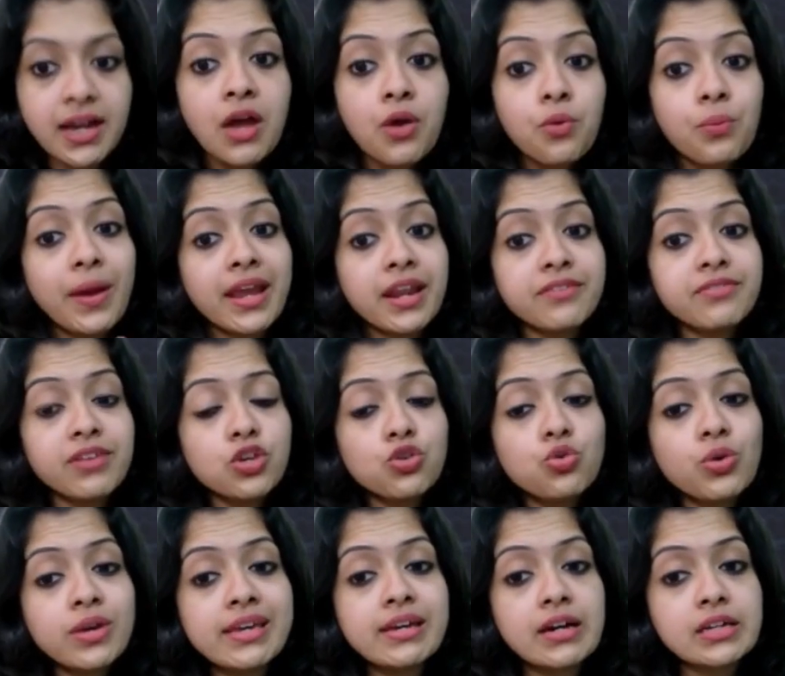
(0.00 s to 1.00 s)
Wherever you
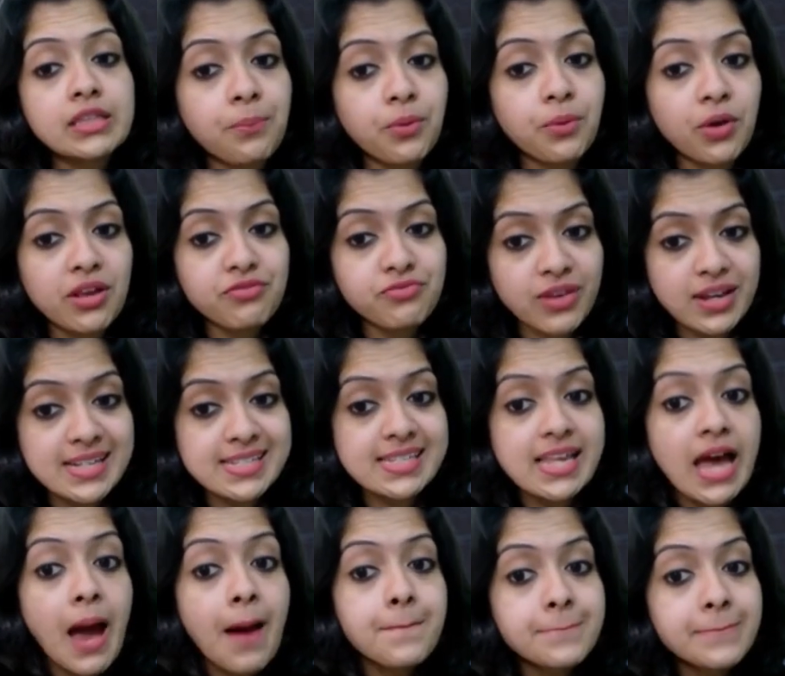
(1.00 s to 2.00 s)
hear the prefix
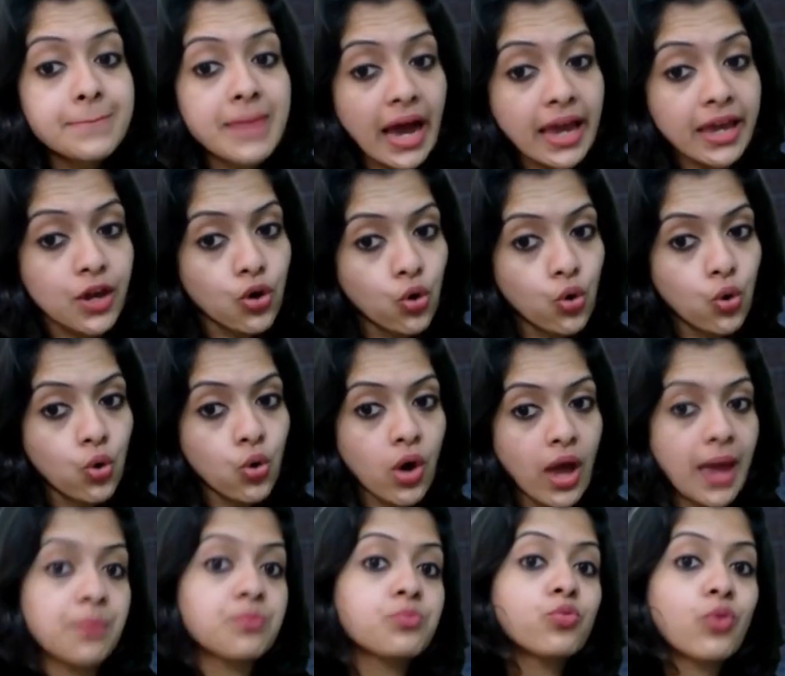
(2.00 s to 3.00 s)
myo,
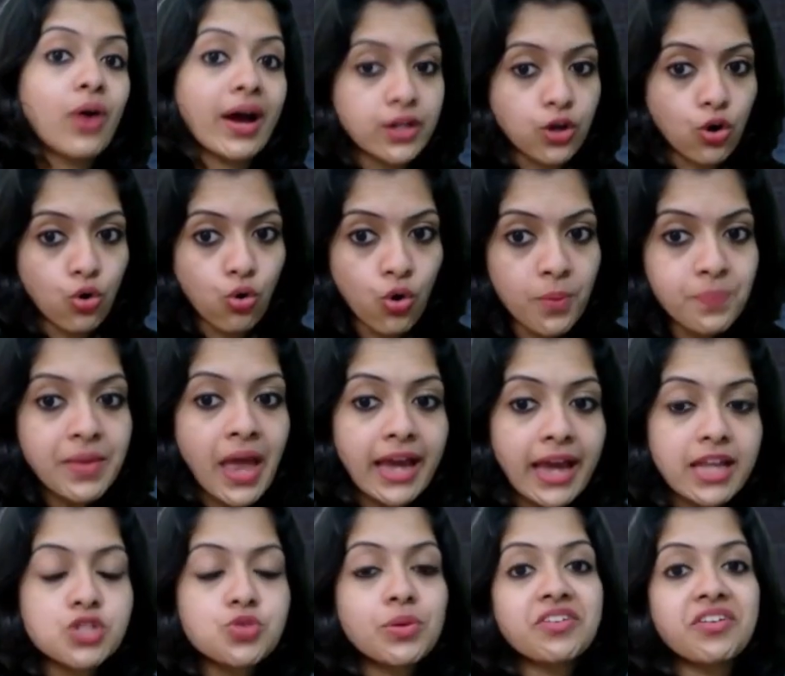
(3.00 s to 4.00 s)
M-Y-O,
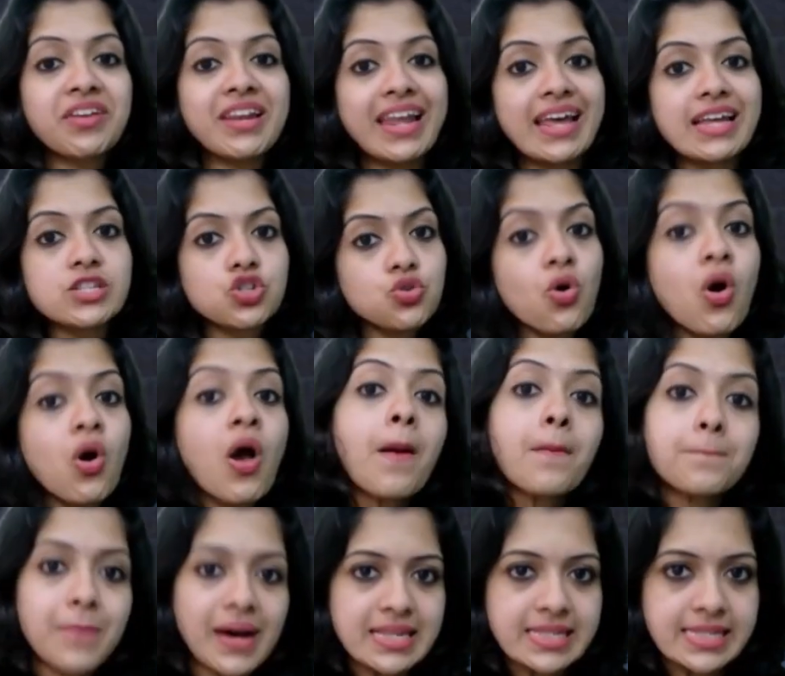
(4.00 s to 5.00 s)
it would relate to
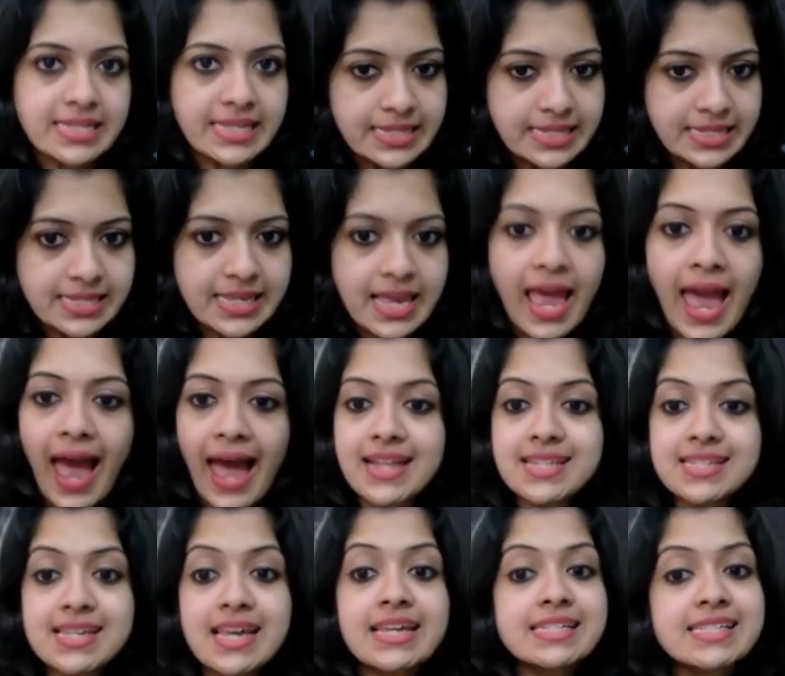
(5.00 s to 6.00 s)
muscles.
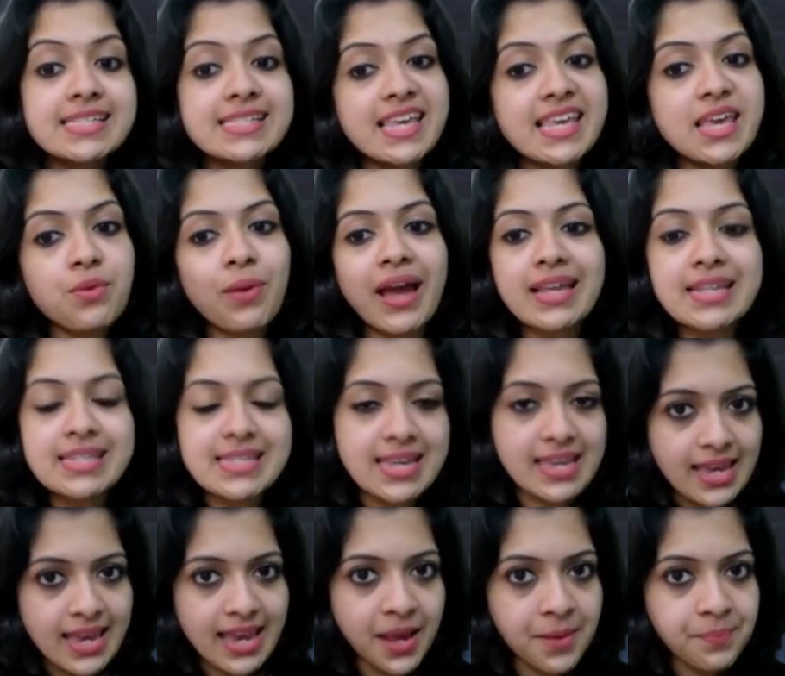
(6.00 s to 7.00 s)
And
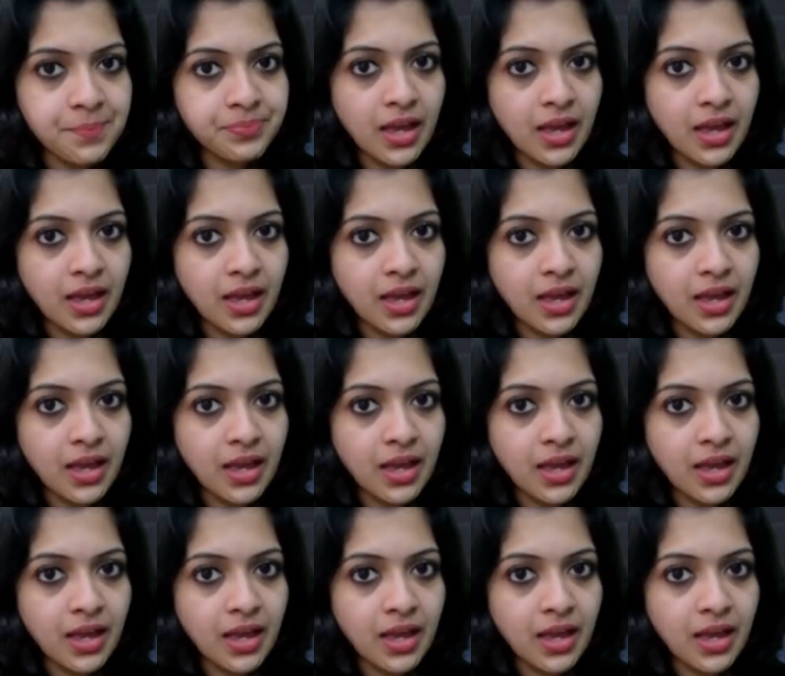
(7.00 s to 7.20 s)
C-Y-T-E,